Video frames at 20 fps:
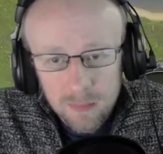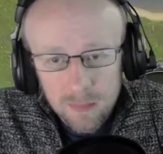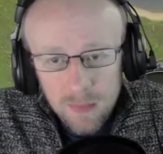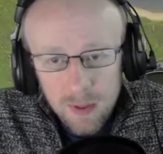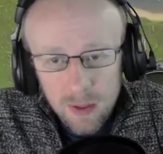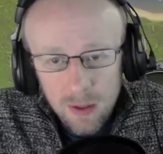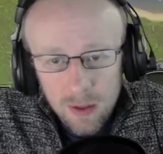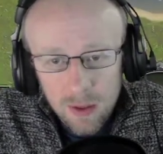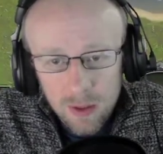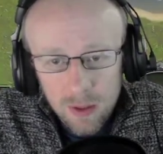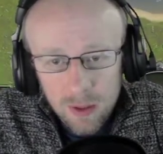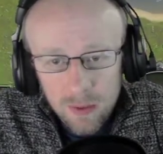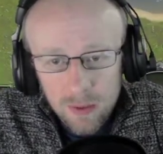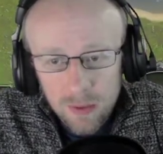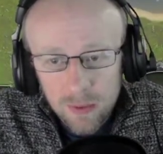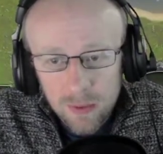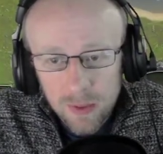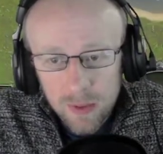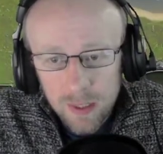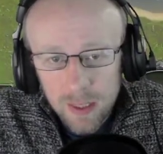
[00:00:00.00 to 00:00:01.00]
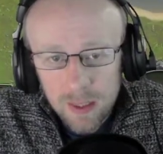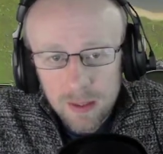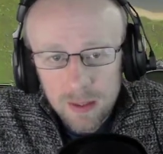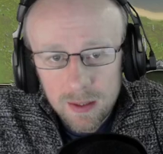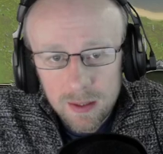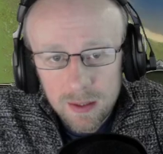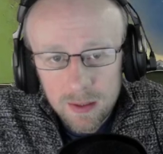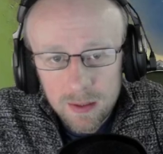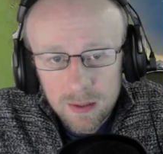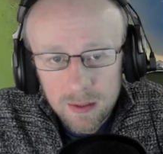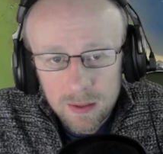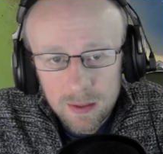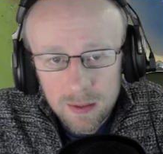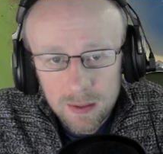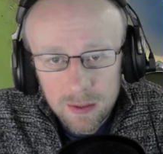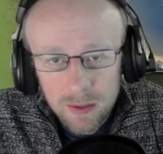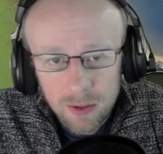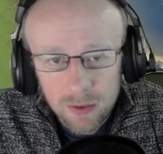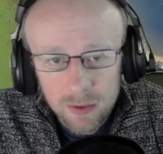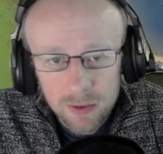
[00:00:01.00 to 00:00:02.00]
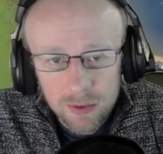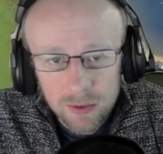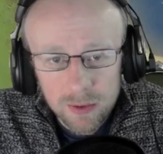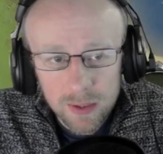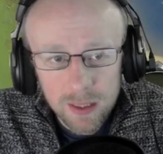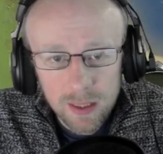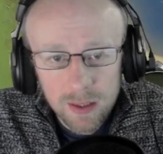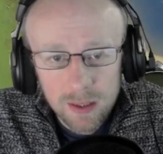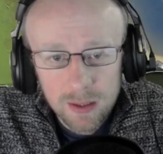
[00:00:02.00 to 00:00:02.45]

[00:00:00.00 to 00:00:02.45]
Oh, you're annoying. You're annoying.